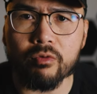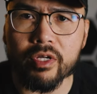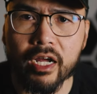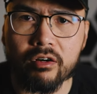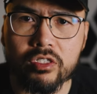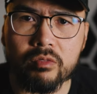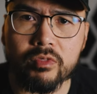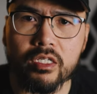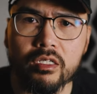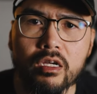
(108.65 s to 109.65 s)
readout or
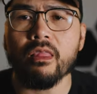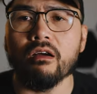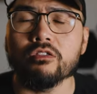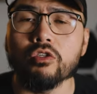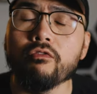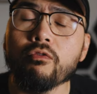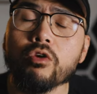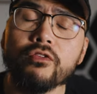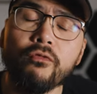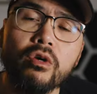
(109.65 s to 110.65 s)
something. So of
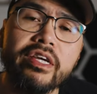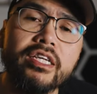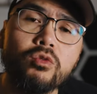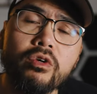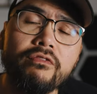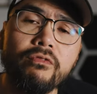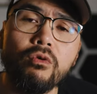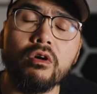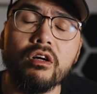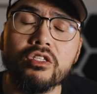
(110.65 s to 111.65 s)
course, 4K
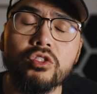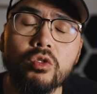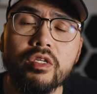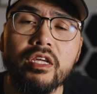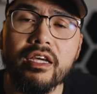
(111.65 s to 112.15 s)
24 on the Sony